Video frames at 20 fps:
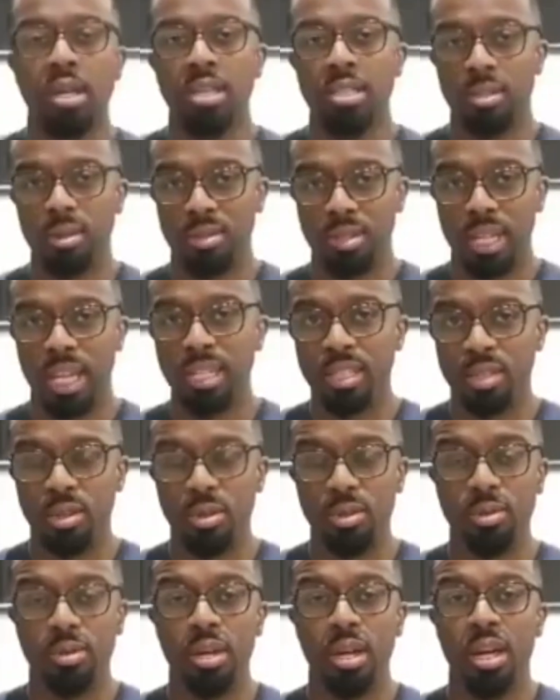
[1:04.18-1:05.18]
So stay
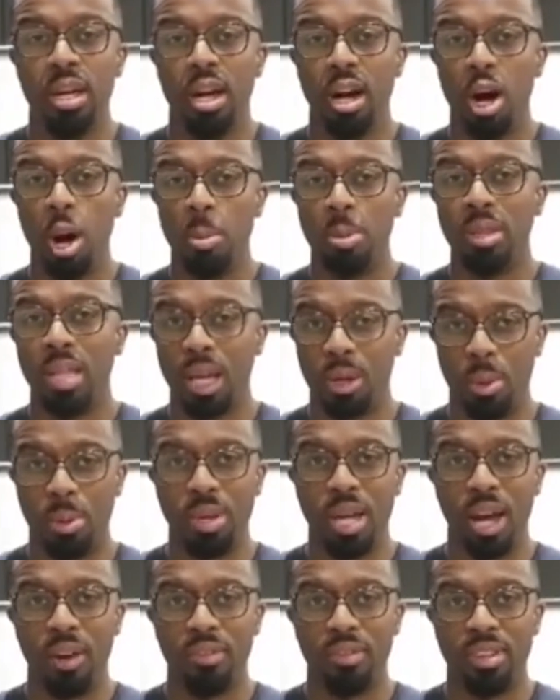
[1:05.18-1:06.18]
tuned. I hope you like what we
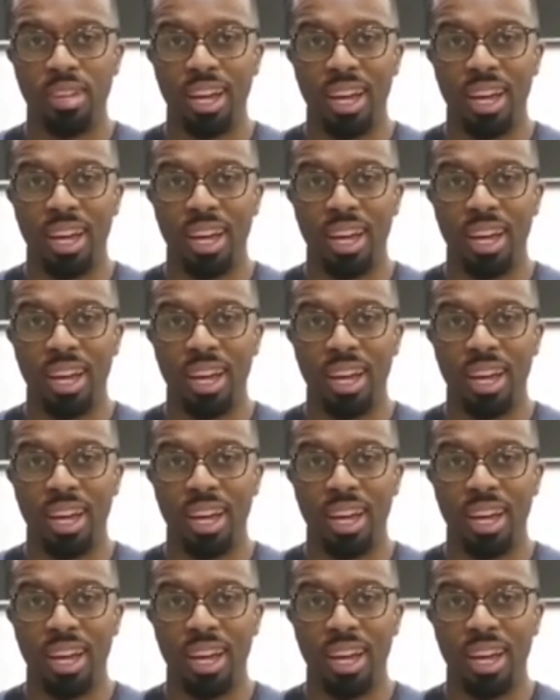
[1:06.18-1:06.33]
got for you